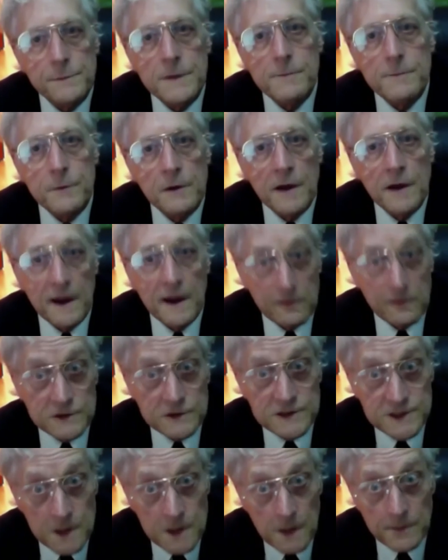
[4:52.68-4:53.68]
like Richard
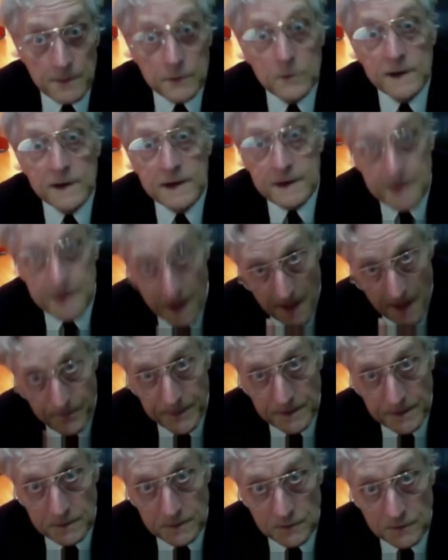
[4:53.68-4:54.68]
Stallman when he copied
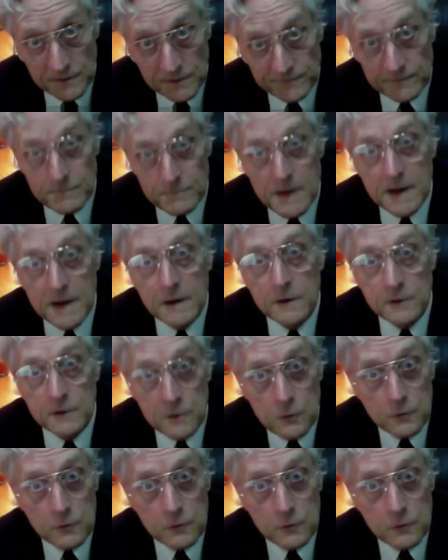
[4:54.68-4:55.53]
Unix to make GNU,